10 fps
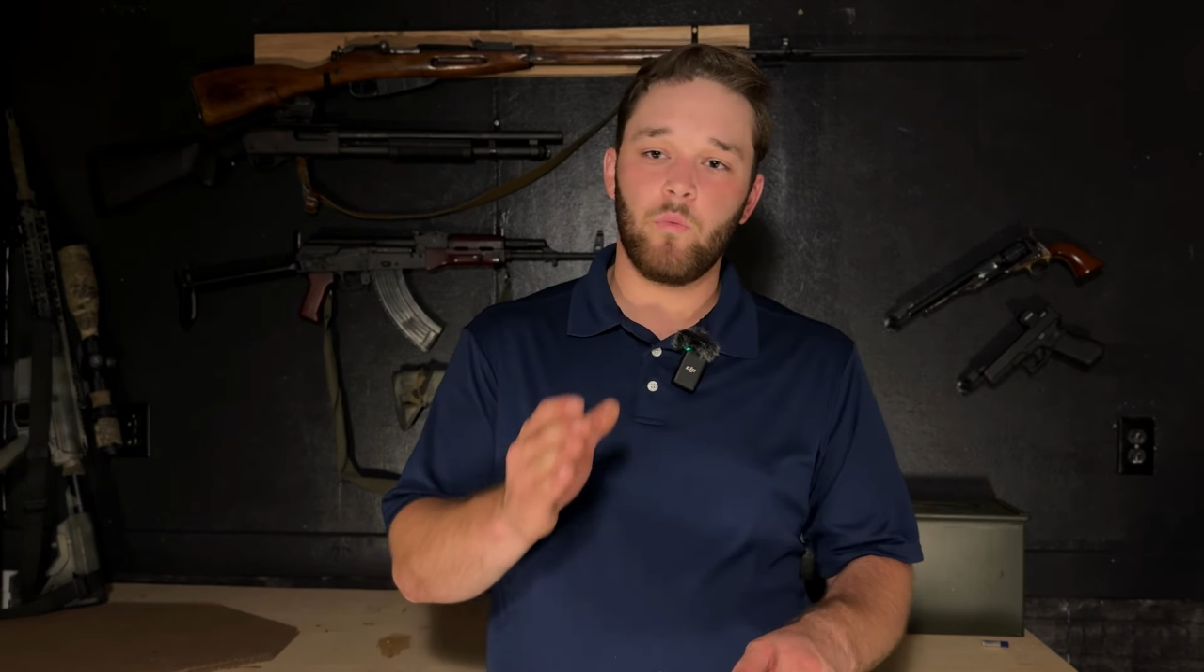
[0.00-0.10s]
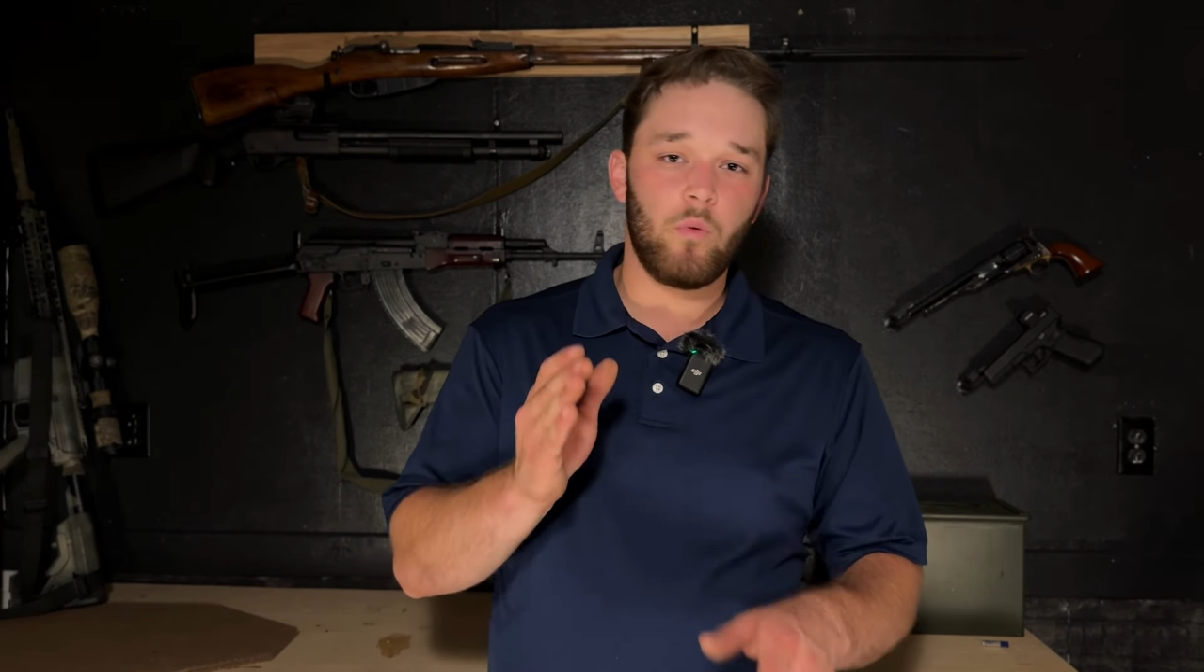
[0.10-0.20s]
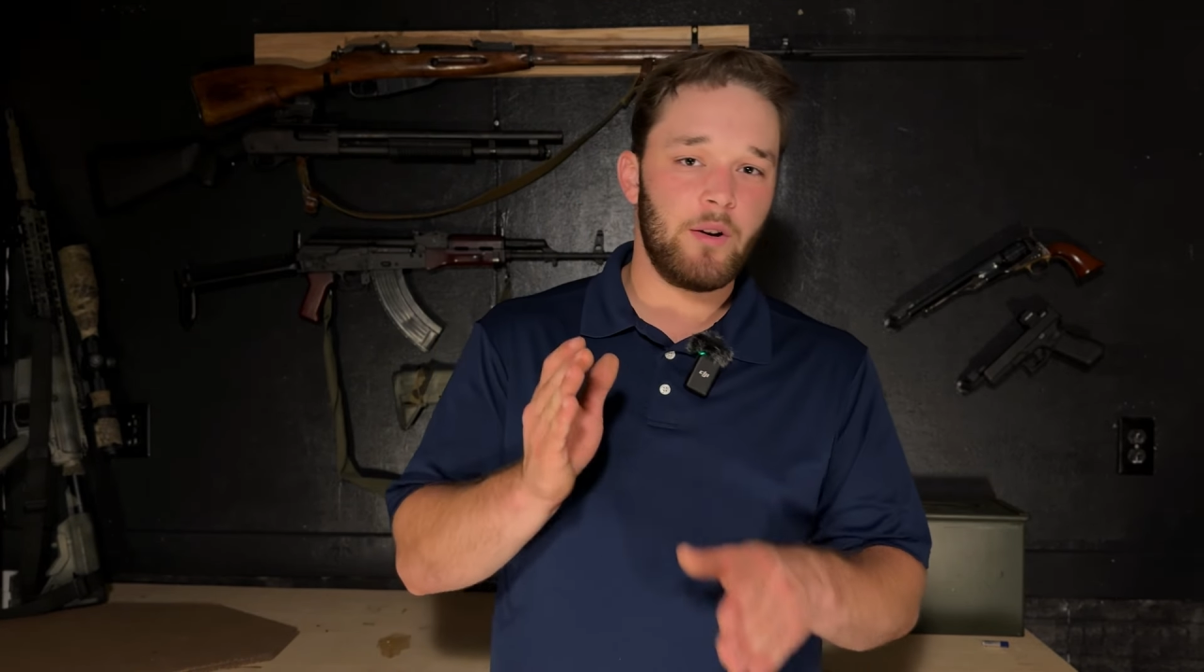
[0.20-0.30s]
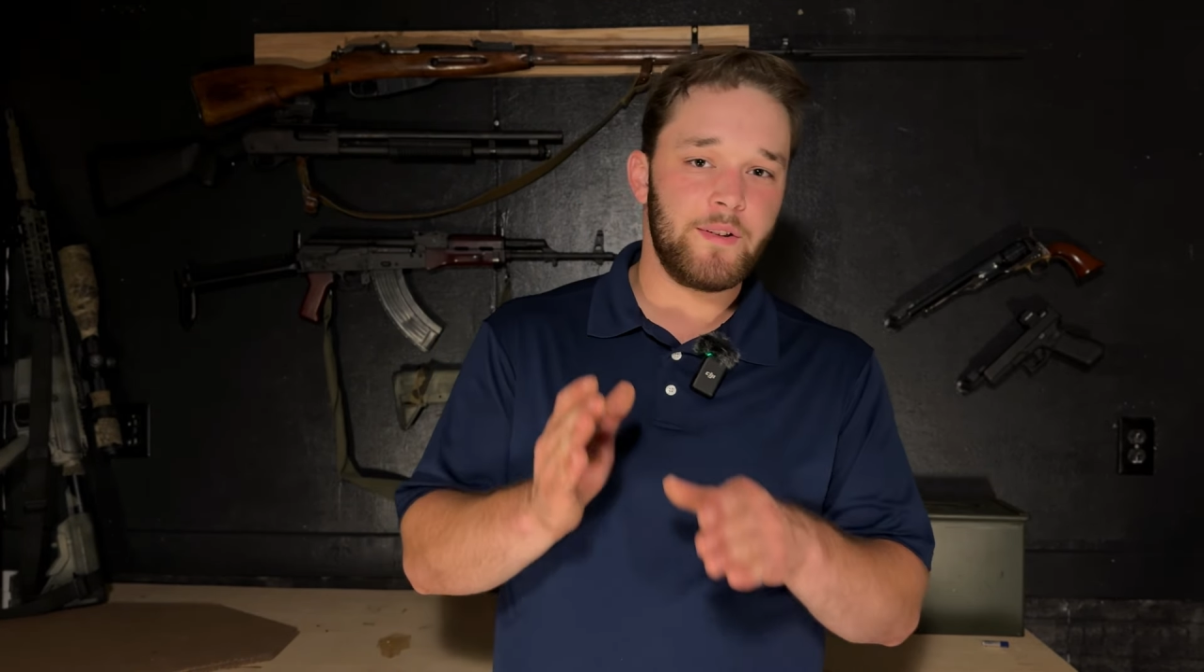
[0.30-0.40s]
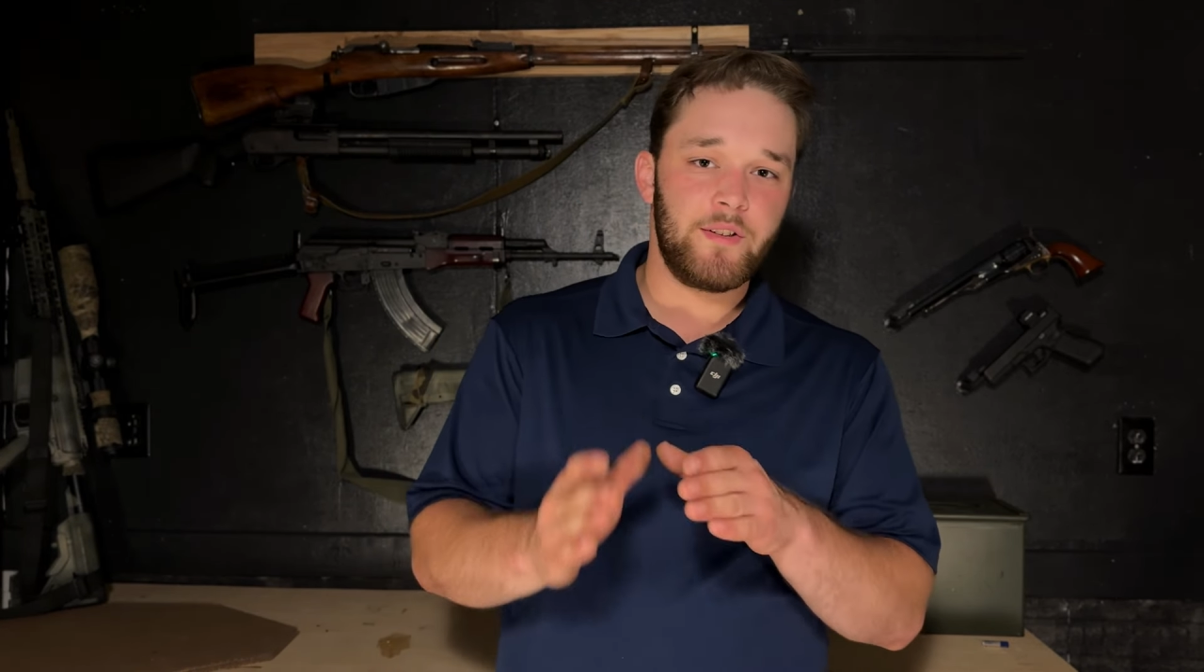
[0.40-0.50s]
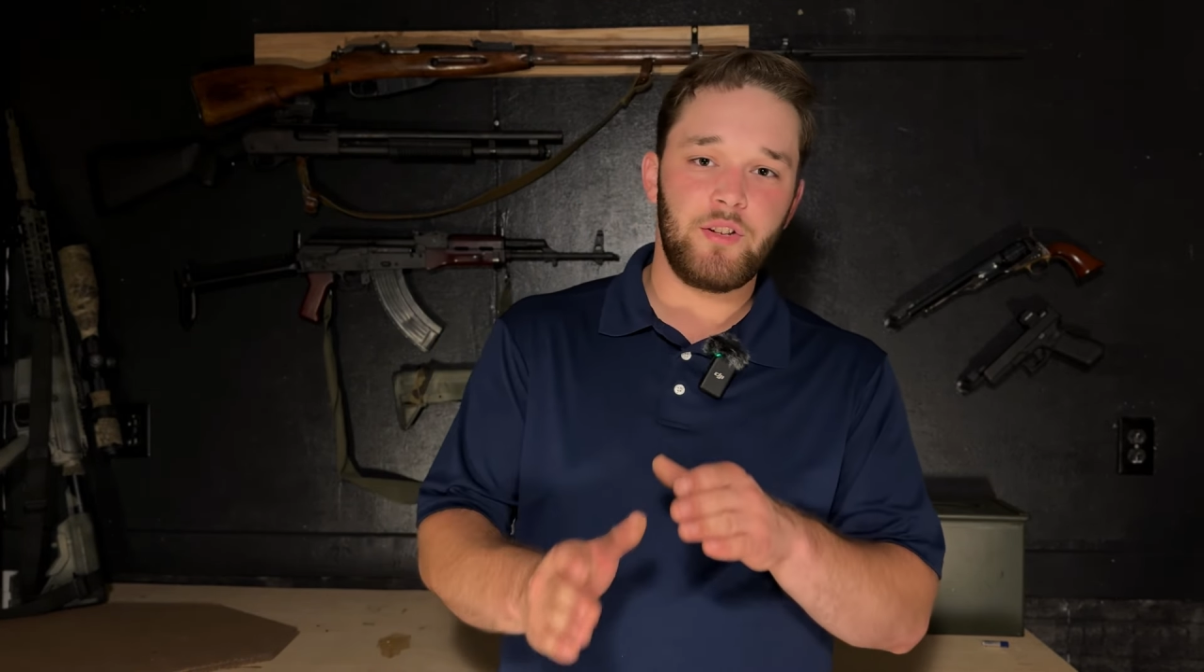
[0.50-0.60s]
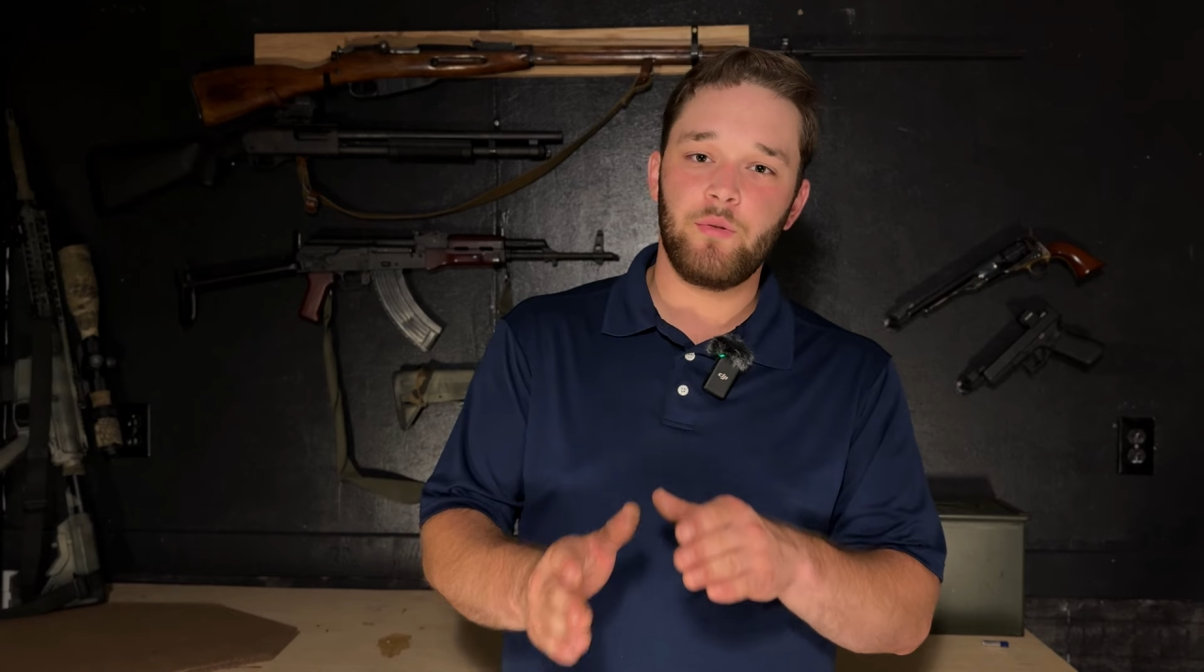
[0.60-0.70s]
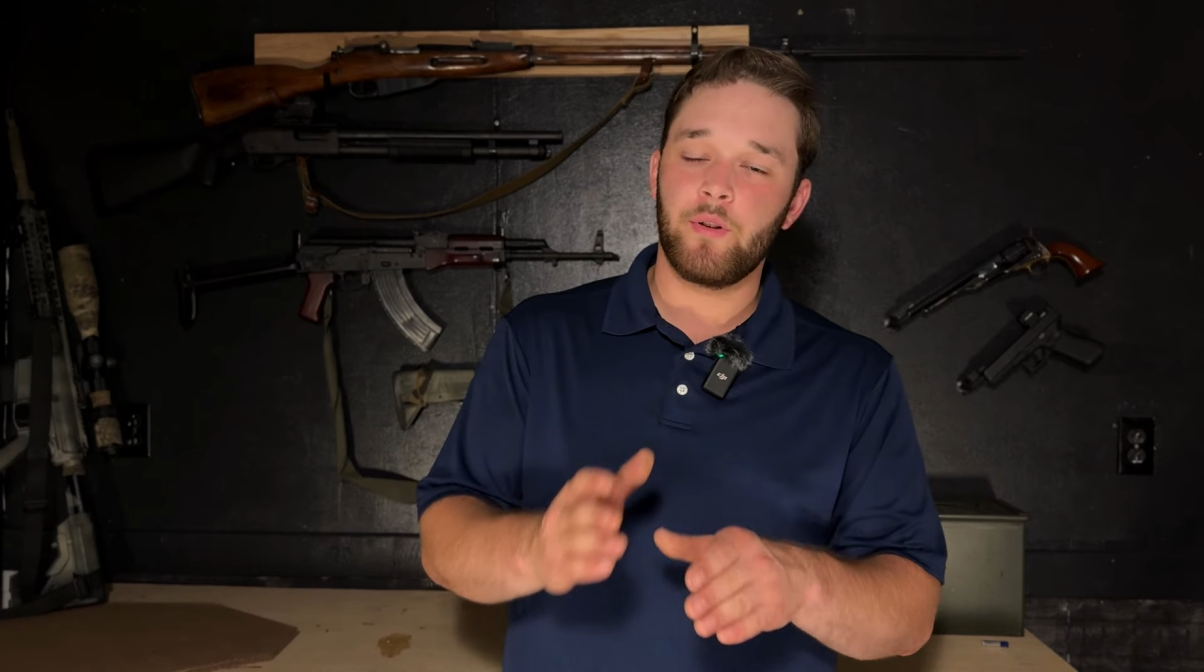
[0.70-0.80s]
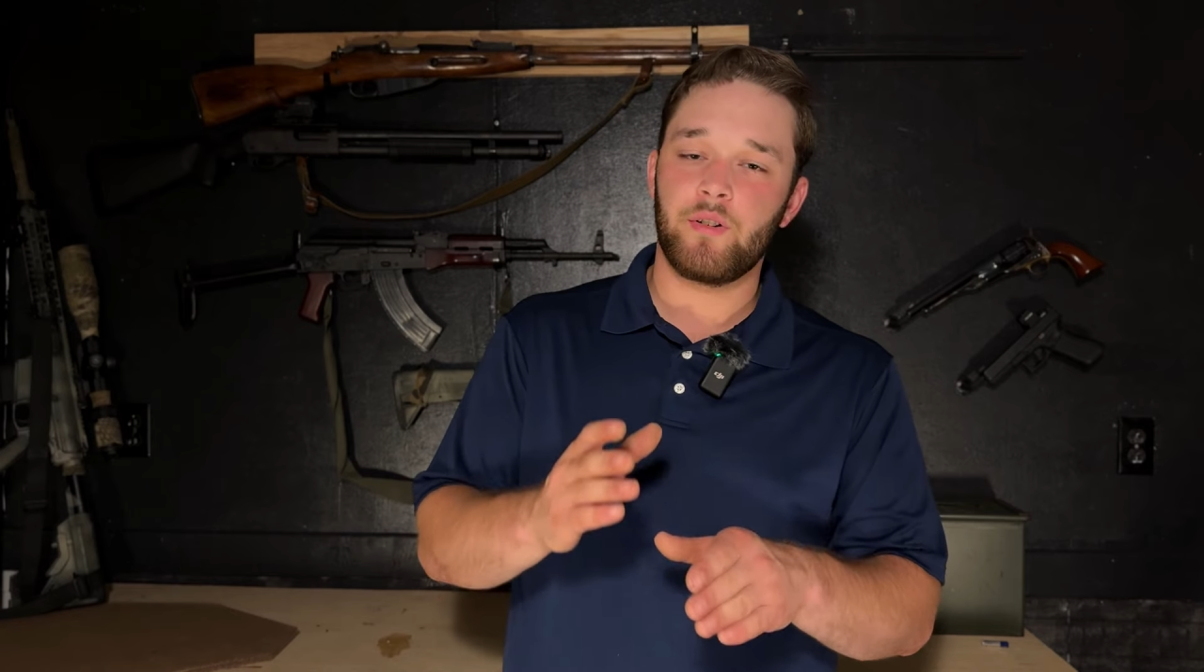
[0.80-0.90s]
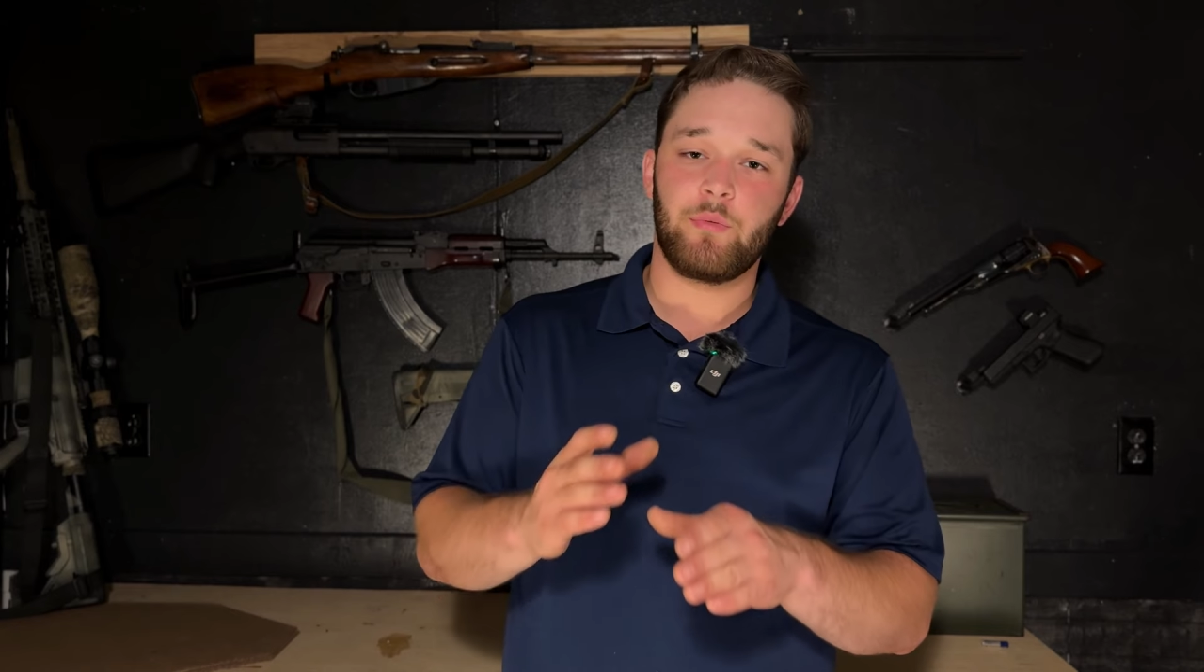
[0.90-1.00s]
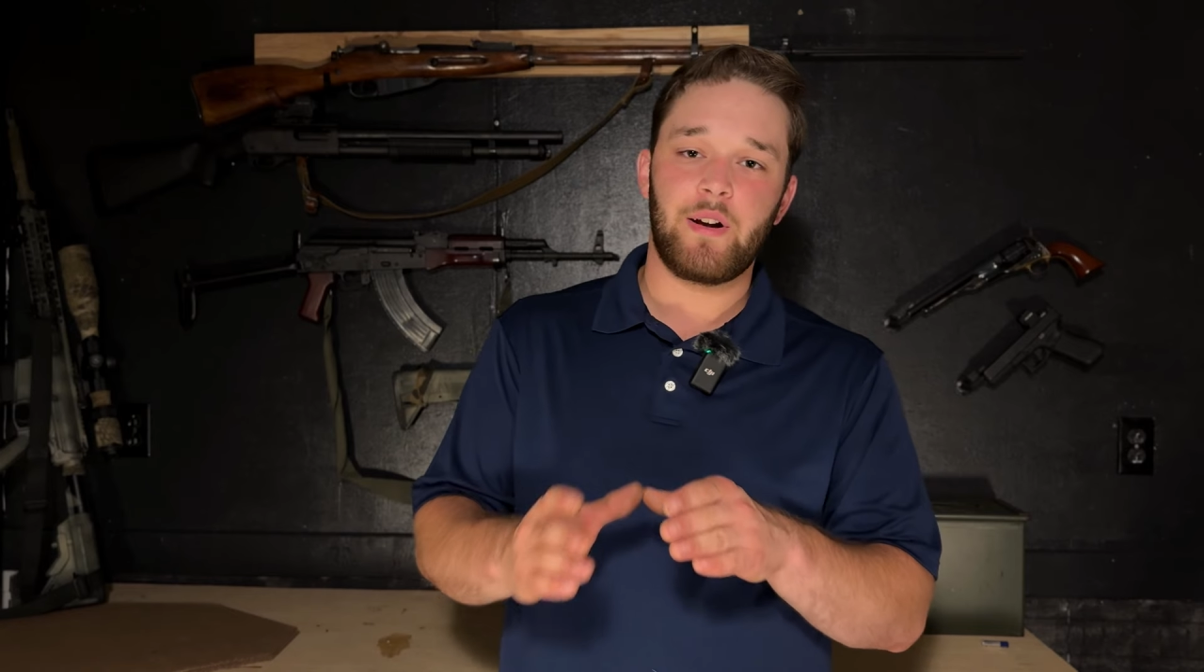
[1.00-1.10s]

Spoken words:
100 to 200